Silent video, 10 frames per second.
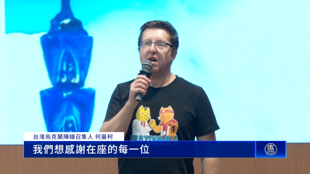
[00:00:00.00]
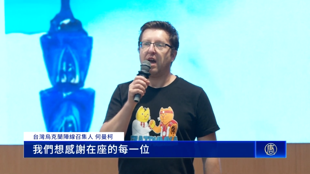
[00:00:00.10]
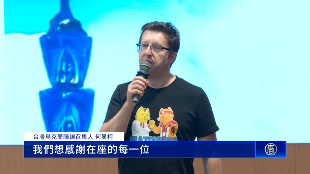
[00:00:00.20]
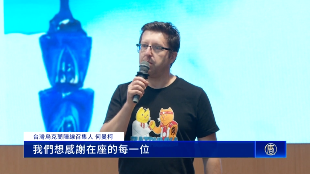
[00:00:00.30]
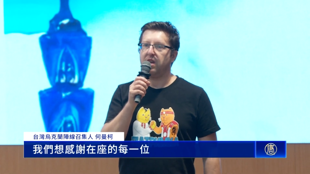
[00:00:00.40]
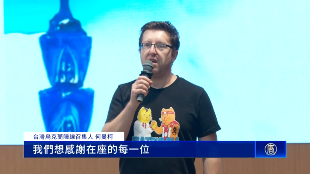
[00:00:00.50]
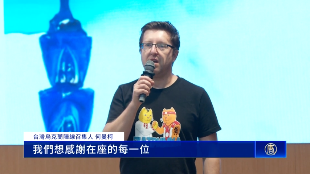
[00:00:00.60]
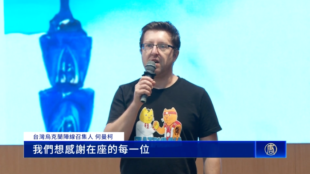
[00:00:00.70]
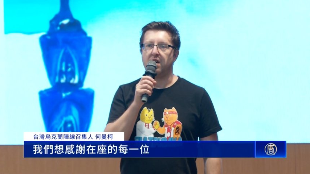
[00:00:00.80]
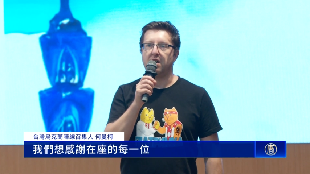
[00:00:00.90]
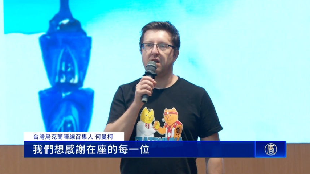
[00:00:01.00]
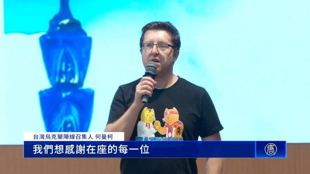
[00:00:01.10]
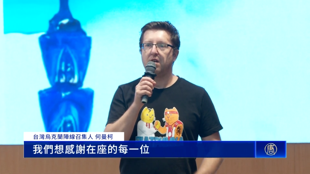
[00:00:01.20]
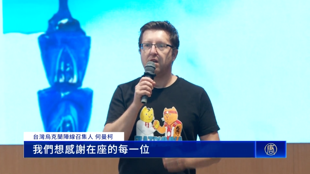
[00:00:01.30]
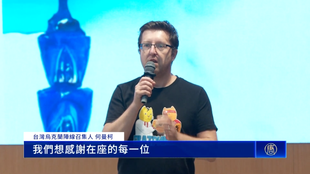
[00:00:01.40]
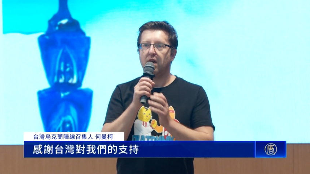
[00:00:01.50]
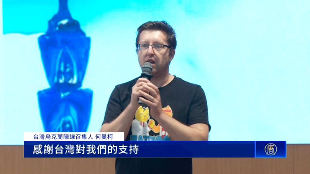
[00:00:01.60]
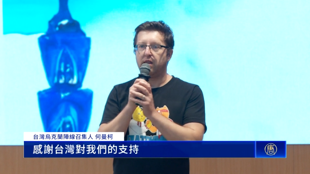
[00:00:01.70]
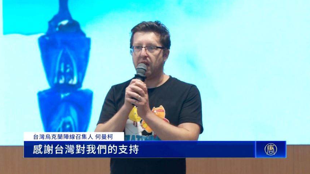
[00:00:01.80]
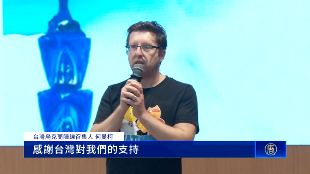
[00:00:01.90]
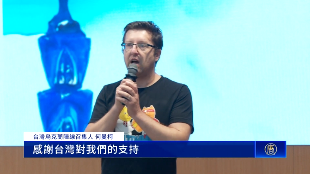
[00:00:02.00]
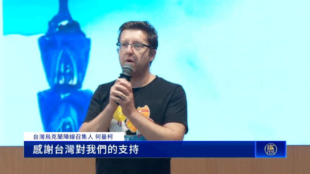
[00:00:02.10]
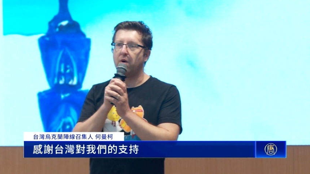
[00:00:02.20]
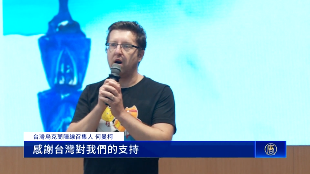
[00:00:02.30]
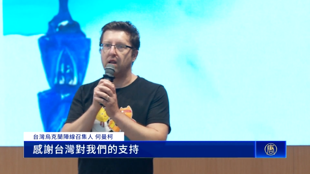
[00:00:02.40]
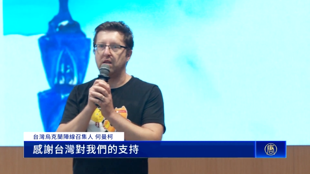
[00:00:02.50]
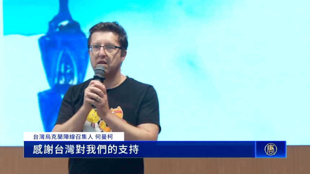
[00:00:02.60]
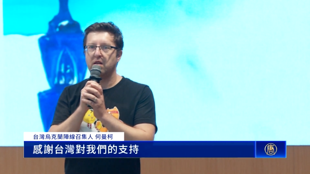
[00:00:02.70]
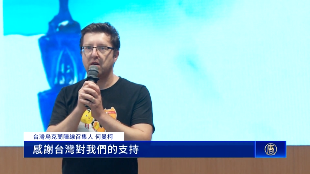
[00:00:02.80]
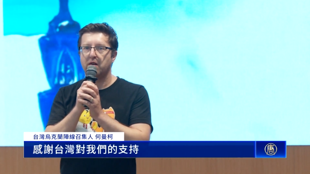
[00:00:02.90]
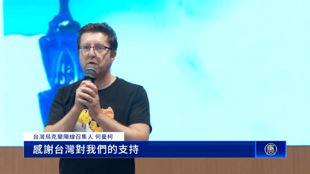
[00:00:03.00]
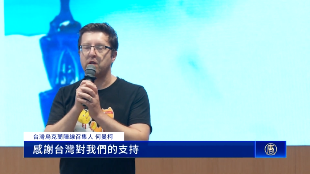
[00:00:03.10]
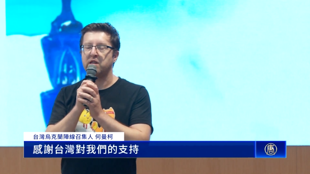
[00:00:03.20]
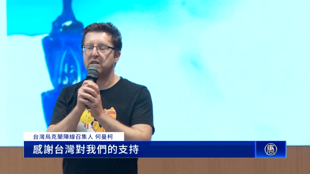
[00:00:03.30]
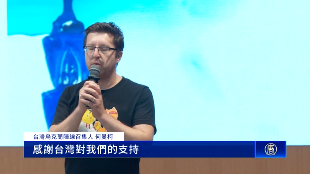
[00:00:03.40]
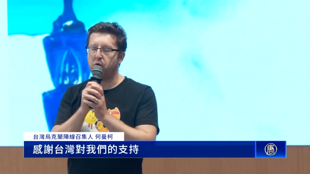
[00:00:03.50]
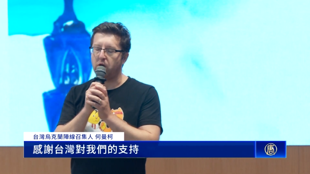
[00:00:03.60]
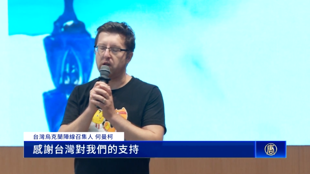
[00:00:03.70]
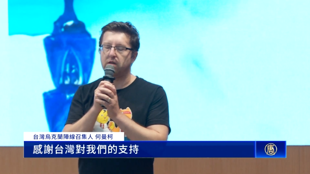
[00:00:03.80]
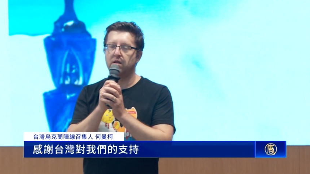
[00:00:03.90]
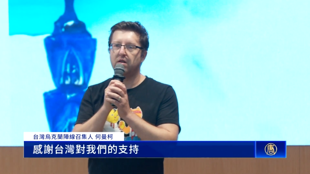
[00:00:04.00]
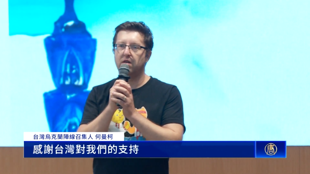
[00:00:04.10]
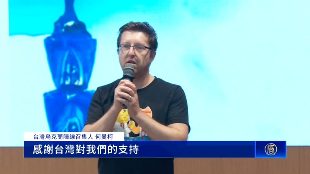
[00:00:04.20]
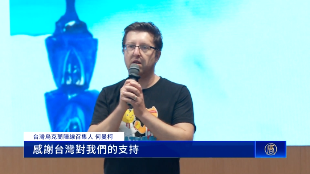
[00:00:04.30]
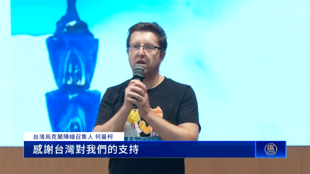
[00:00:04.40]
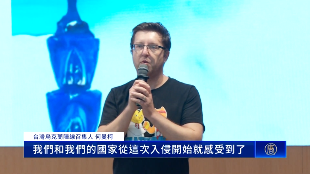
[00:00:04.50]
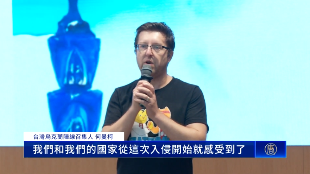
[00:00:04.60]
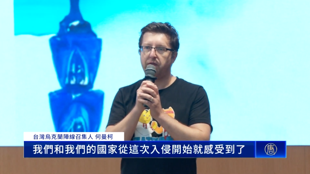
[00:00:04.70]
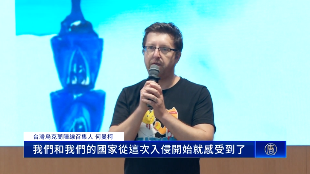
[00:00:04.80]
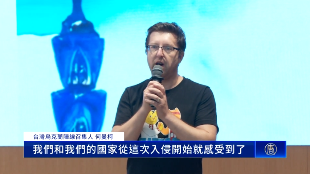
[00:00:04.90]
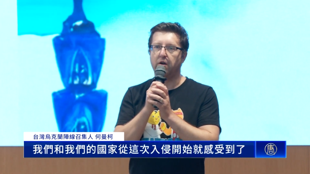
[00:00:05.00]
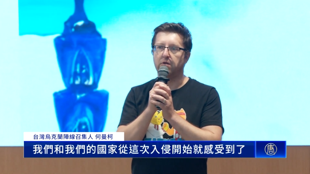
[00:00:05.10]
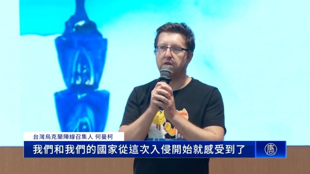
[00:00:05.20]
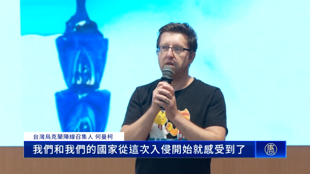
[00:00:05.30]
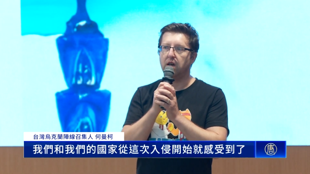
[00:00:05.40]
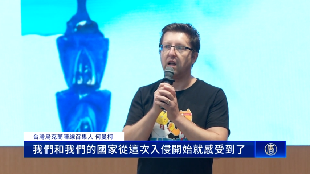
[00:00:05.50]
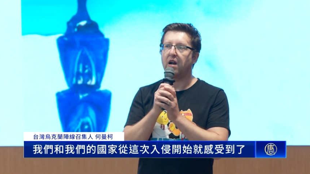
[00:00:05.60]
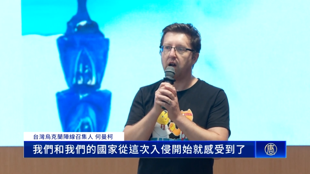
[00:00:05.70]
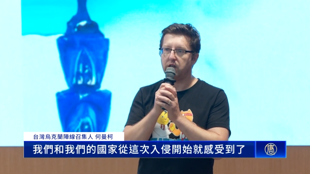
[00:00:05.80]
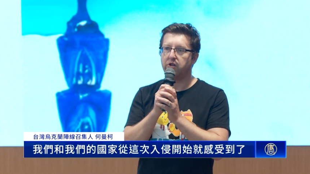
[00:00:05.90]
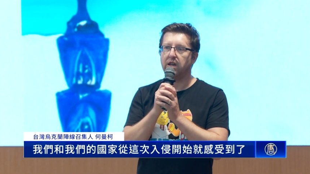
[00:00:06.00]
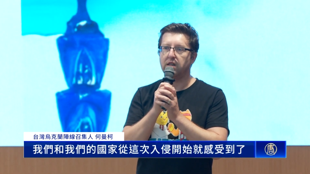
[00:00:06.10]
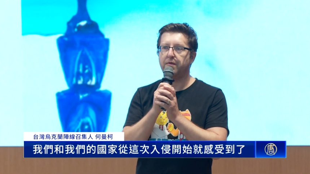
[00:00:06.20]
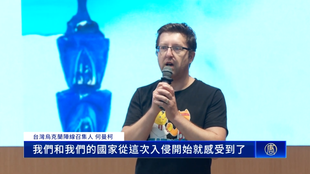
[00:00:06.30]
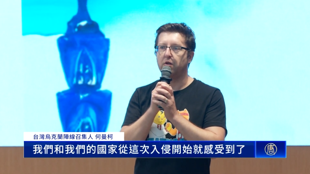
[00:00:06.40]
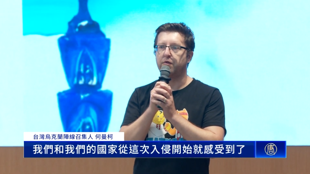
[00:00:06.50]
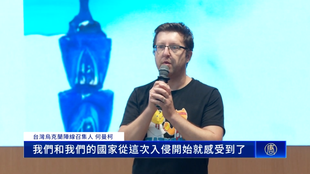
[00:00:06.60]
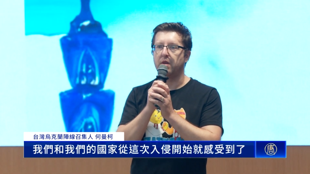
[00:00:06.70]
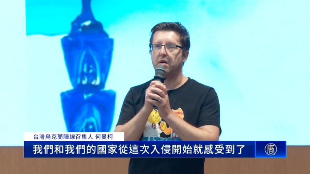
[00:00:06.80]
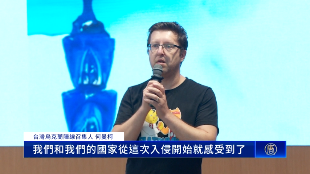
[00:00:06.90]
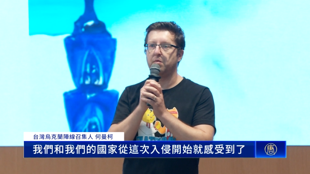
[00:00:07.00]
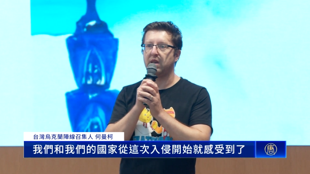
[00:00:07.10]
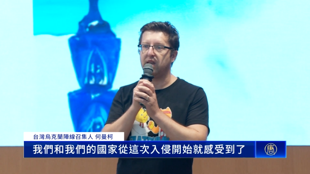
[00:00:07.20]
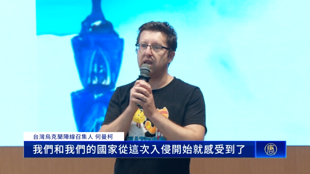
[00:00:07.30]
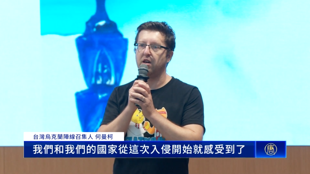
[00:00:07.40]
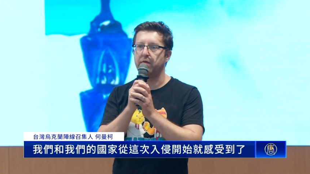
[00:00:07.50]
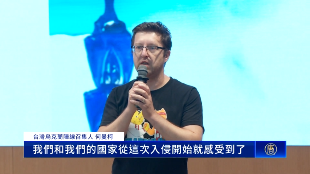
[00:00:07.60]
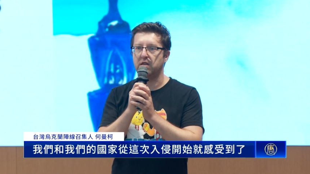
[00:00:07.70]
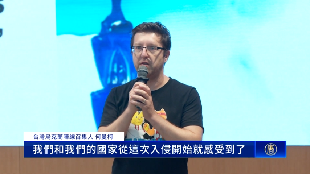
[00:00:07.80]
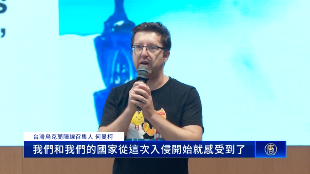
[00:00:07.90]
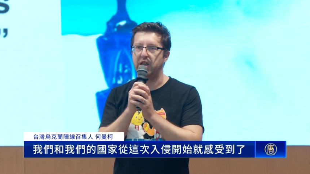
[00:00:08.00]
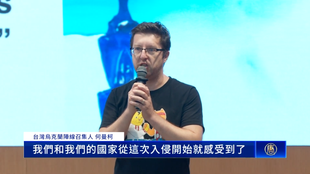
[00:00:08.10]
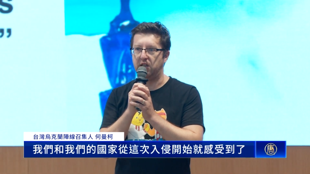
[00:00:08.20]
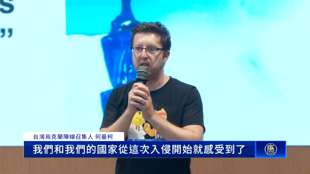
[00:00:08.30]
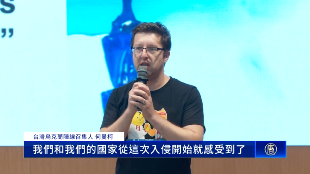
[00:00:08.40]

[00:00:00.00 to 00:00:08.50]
everybody here and thank Taiwan for the support we felt and our country has felt from the beginning of this invasion.